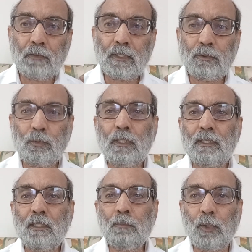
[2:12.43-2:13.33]
the
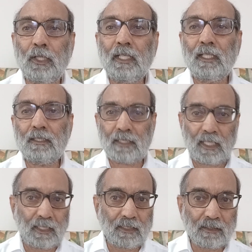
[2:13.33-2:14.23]
students in political
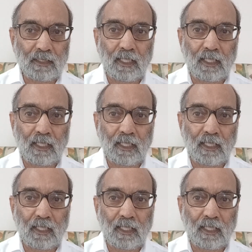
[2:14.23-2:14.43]
science